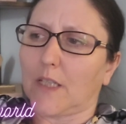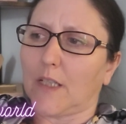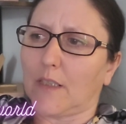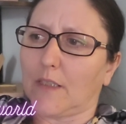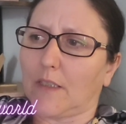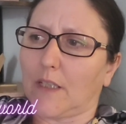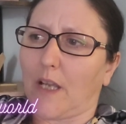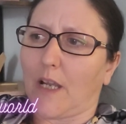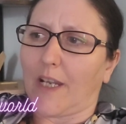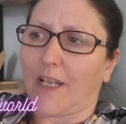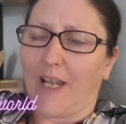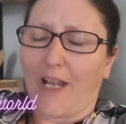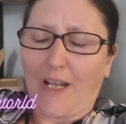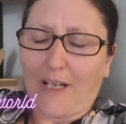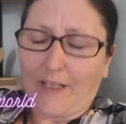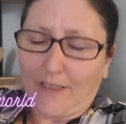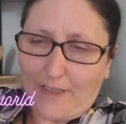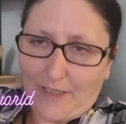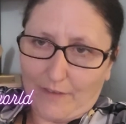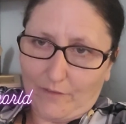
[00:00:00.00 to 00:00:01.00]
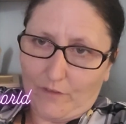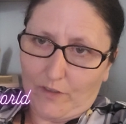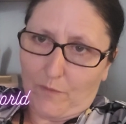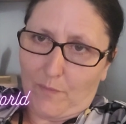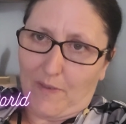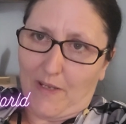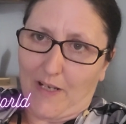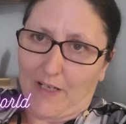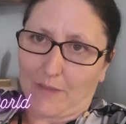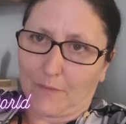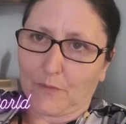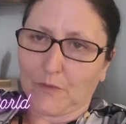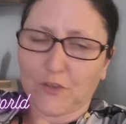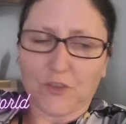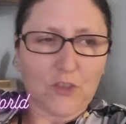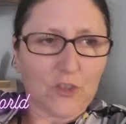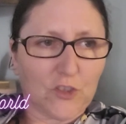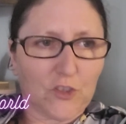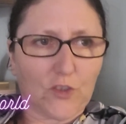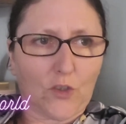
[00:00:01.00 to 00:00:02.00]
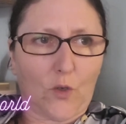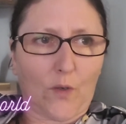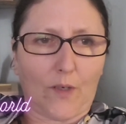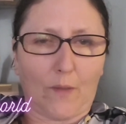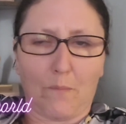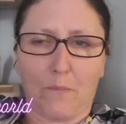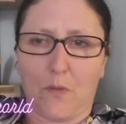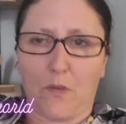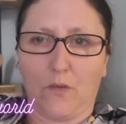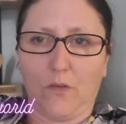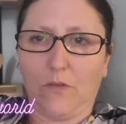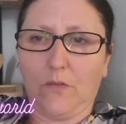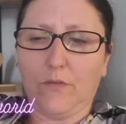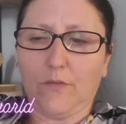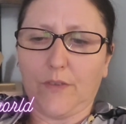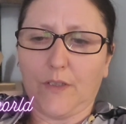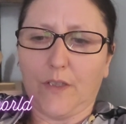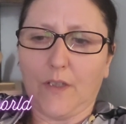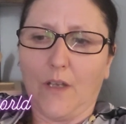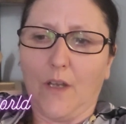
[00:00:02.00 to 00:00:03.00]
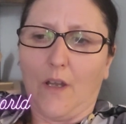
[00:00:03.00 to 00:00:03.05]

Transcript: and I can't get rid of my animals just so I can move.